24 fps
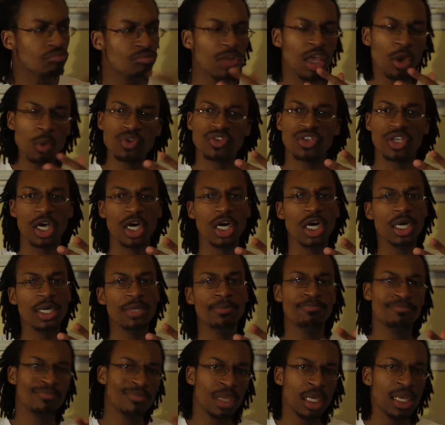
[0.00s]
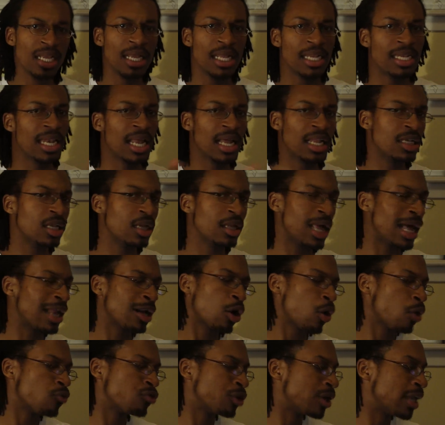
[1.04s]
was good. I
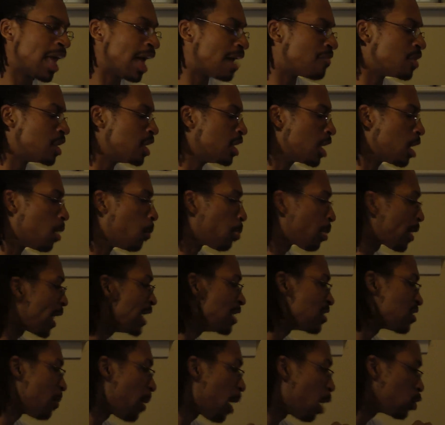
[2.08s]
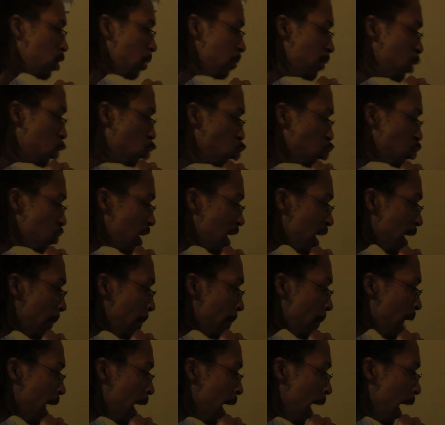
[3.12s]
don't really have any complaints about the music.
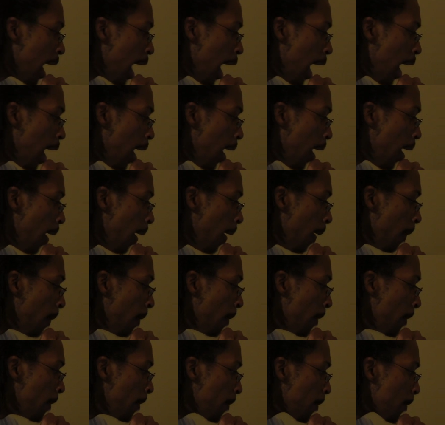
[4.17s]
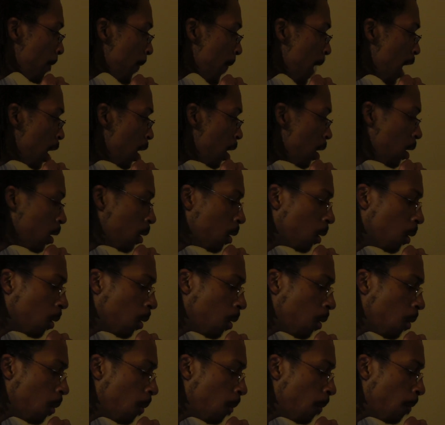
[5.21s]

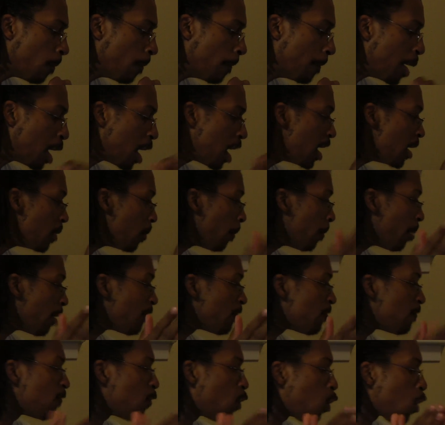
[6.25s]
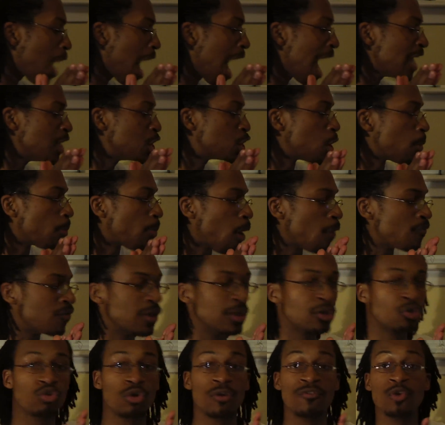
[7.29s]
But before I jump off
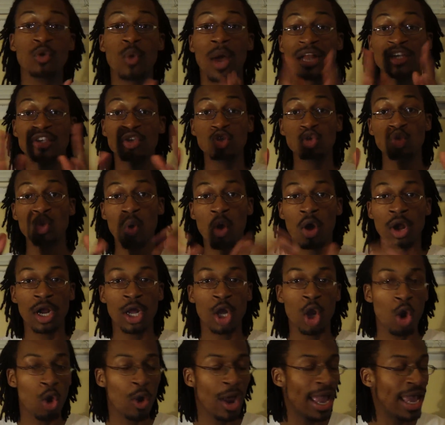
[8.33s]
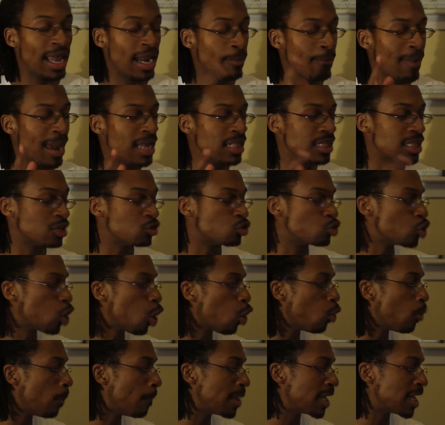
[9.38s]
this review, I do want to go ahead and make this
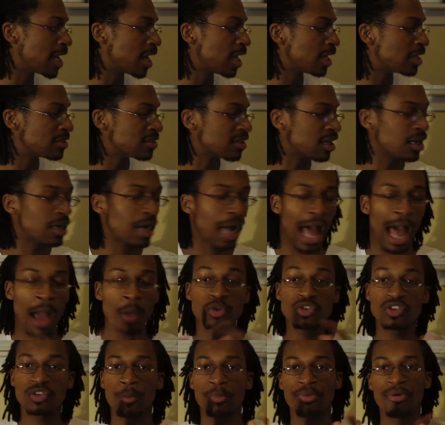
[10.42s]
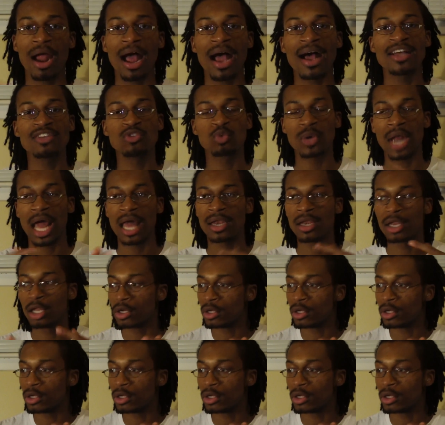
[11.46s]
note, because I was surprised when I